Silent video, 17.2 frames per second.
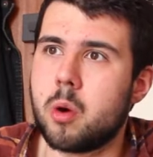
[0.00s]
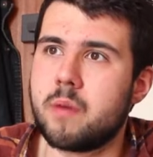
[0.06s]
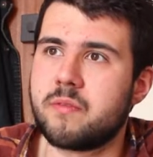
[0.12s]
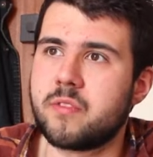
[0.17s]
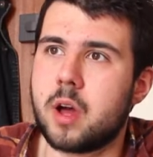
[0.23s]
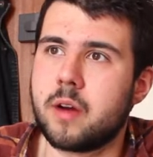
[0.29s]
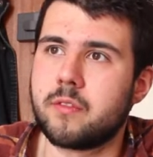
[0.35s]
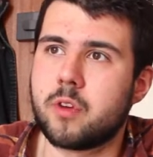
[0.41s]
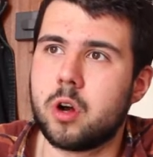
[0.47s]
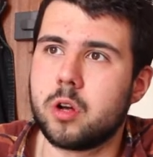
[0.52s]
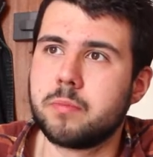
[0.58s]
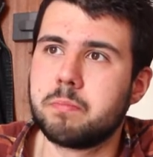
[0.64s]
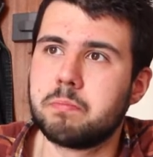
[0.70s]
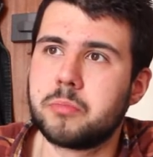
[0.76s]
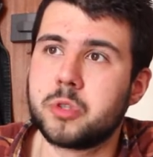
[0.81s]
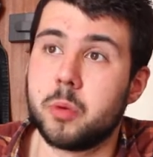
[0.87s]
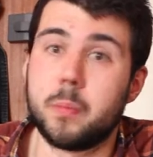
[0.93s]
I've got
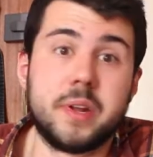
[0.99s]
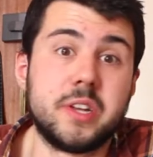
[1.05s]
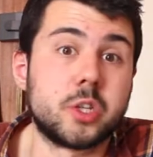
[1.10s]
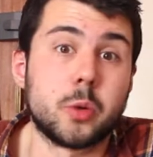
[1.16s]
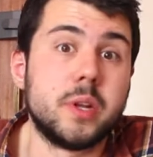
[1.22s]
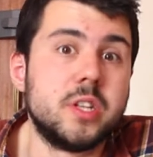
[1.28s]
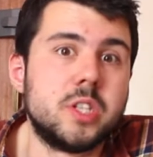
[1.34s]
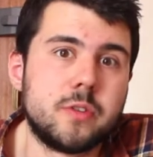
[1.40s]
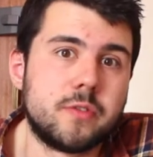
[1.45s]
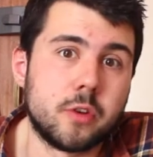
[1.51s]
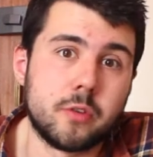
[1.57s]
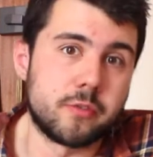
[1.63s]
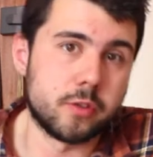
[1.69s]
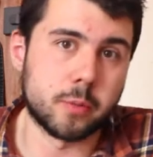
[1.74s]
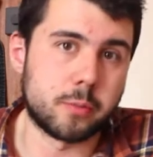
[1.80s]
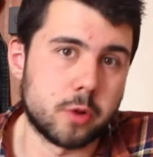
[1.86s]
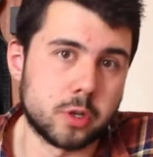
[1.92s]
somebody to interview for
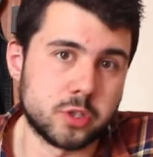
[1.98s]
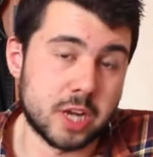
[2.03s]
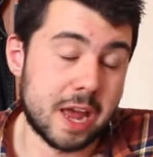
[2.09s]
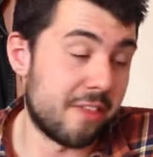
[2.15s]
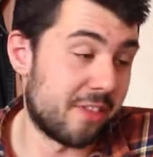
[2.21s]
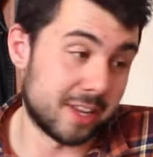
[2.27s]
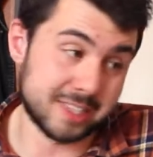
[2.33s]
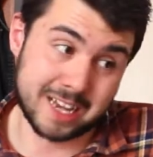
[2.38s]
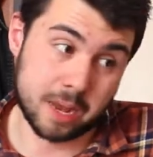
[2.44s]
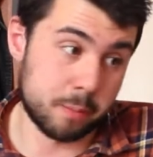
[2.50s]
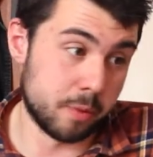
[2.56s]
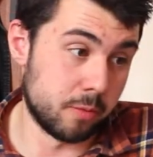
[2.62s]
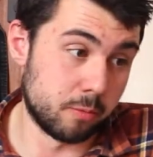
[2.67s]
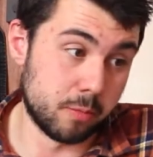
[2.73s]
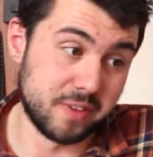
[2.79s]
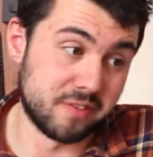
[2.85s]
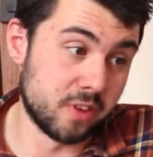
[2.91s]
the project. That's
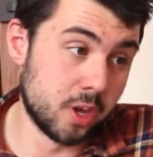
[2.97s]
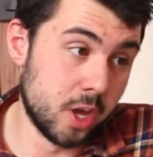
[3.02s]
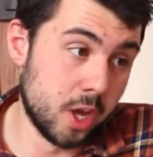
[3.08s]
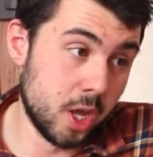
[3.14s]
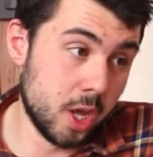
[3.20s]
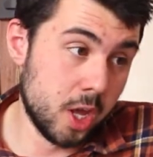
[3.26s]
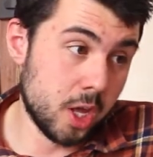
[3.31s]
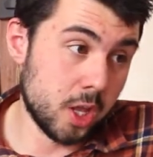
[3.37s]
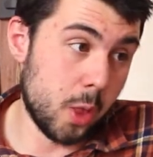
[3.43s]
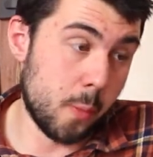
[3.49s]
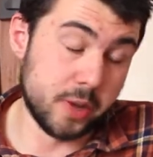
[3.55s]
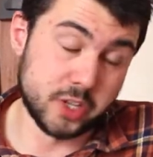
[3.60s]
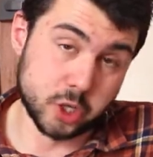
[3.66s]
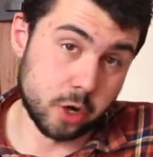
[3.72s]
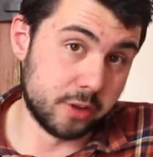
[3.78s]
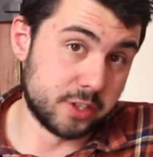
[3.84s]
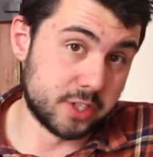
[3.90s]
happened with the
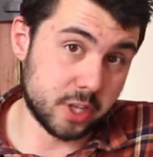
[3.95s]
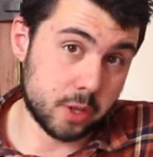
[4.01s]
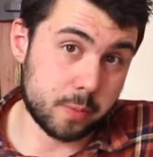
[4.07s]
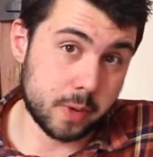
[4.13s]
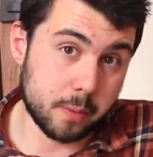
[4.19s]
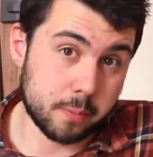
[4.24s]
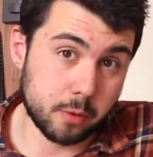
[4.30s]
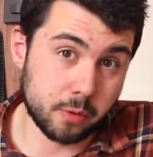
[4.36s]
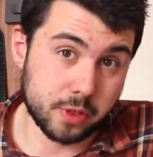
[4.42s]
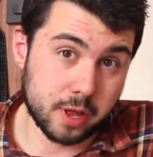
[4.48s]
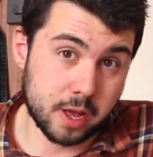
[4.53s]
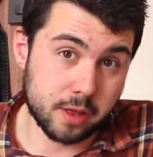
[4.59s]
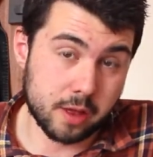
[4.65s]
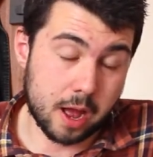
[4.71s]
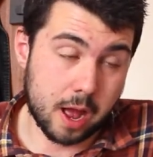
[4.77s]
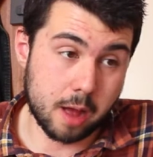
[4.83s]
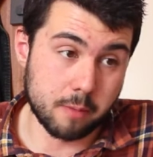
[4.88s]
majority of the people that
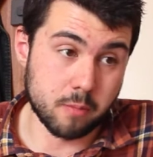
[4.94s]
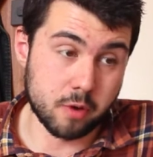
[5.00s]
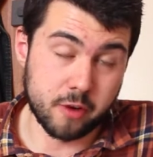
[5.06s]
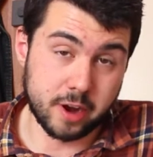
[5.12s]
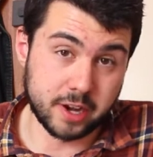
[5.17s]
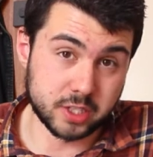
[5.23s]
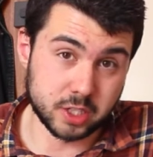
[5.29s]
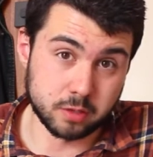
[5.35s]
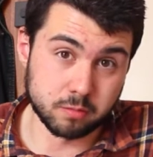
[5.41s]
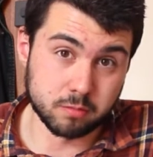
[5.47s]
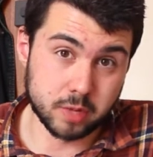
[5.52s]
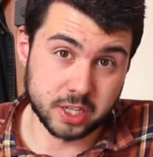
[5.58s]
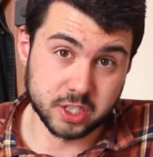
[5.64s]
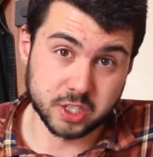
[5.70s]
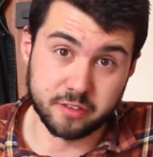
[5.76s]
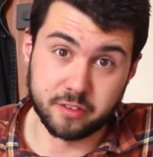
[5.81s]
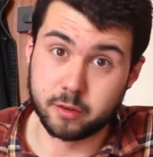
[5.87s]
I'm arranging
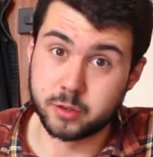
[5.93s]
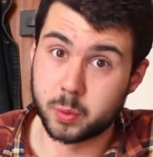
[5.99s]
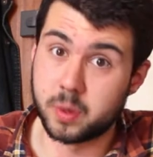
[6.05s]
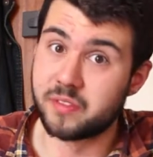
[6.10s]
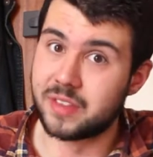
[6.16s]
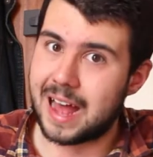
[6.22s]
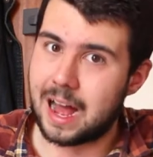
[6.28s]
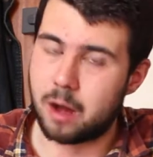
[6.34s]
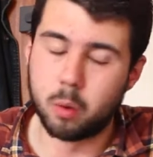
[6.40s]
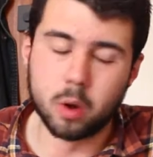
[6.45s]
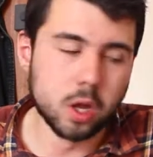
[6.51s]
interviews with now.